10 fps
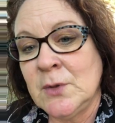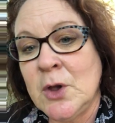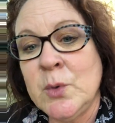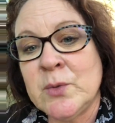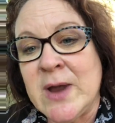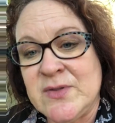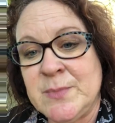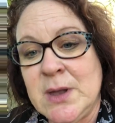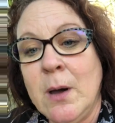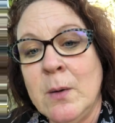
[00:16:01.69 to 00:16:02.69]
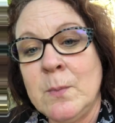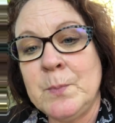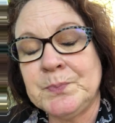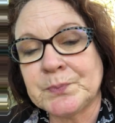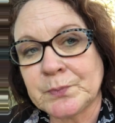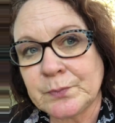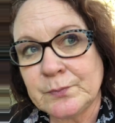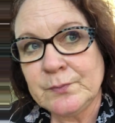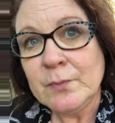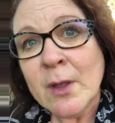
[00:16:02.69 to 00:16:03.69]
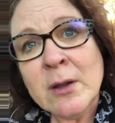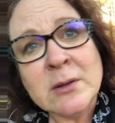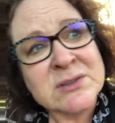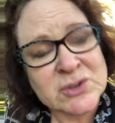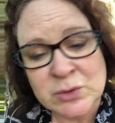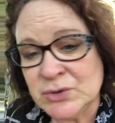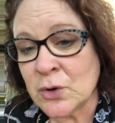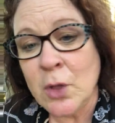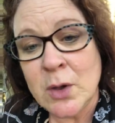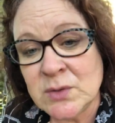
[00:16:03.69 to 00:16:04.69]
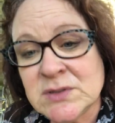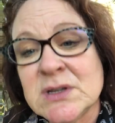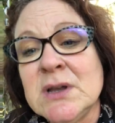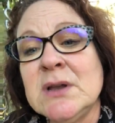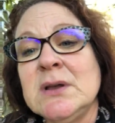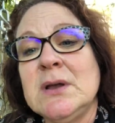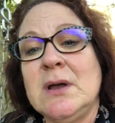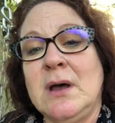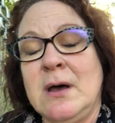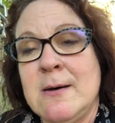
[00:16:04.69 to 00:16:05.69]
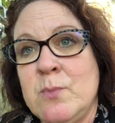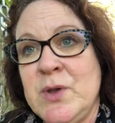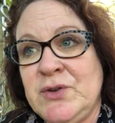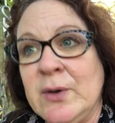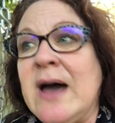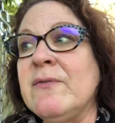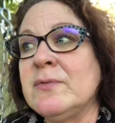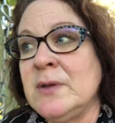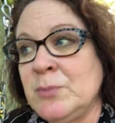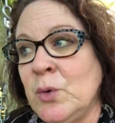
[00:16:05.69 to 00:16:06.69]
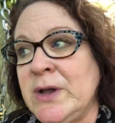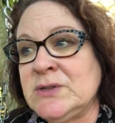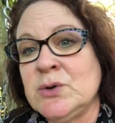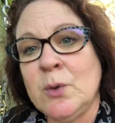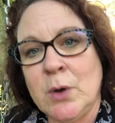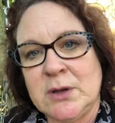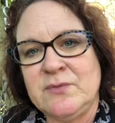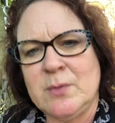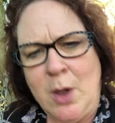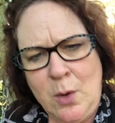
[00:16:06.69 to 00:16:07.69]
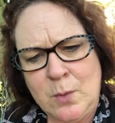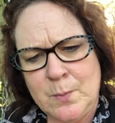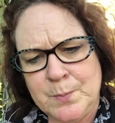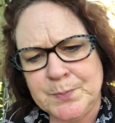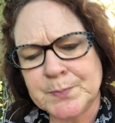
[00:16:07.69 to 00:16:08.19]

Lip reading: who would rather be home. Schools are closed. We do have employees who are working from home.